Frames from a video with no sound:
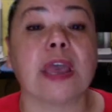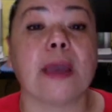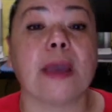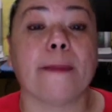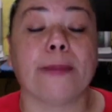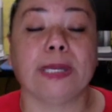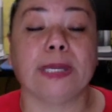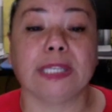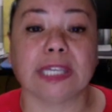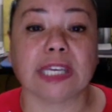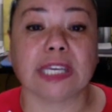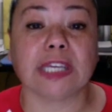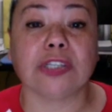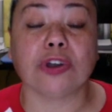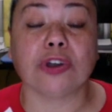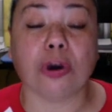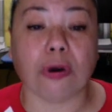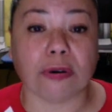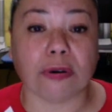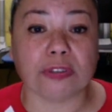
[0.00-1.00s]
but it can
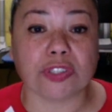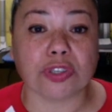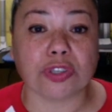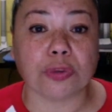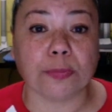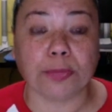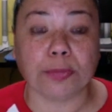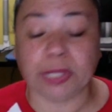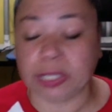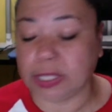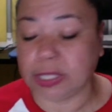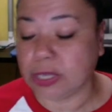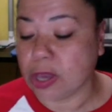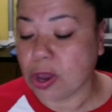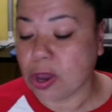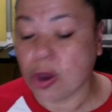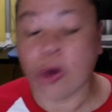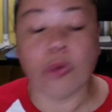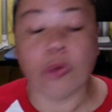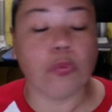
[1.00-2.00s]
also be
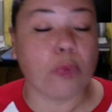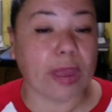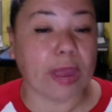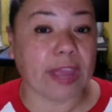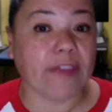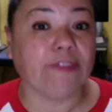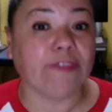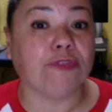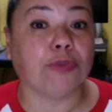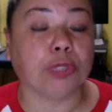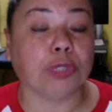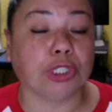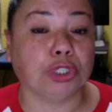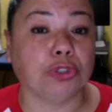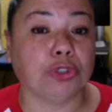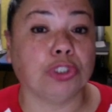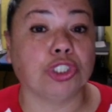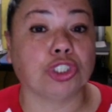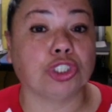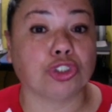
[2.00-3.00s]
a way for you
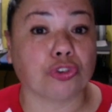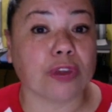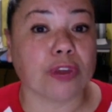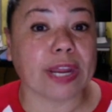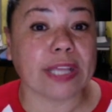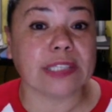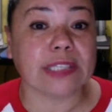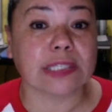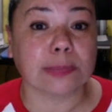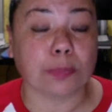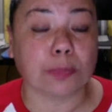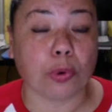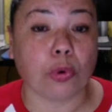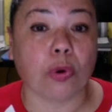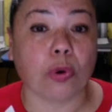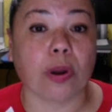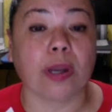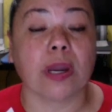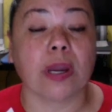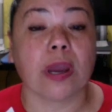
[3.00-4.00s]
to
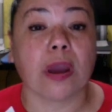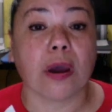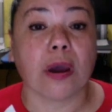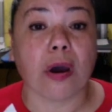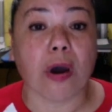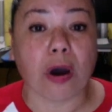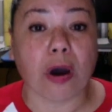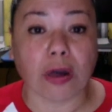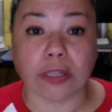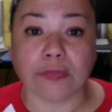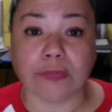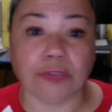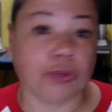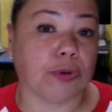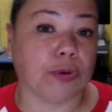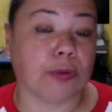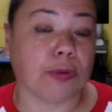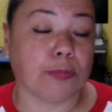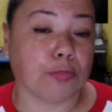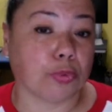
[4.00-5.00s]
transport all of your
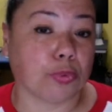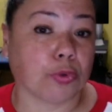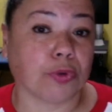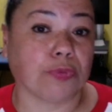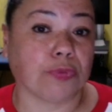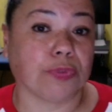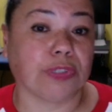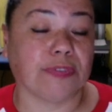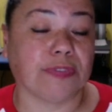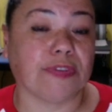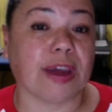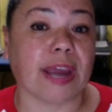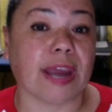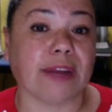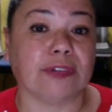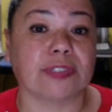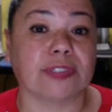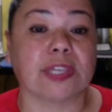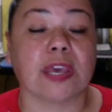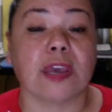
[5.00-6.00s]
embroidery files